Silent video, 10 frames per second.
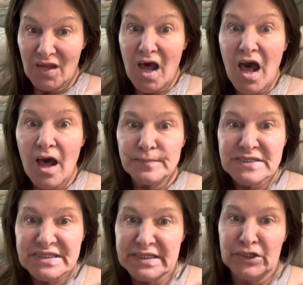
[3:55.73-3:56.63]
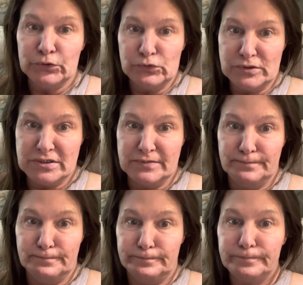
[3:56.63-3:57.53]
Obstacles.
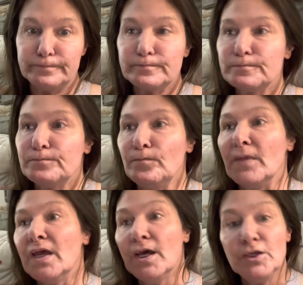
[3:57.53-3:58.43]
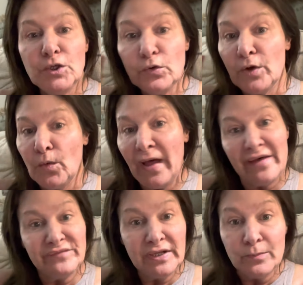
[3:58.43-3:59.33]
You don't have
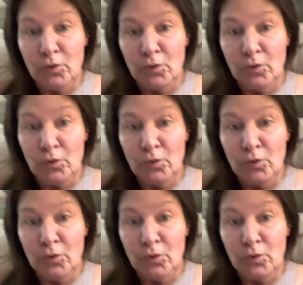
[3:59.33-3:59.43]
any more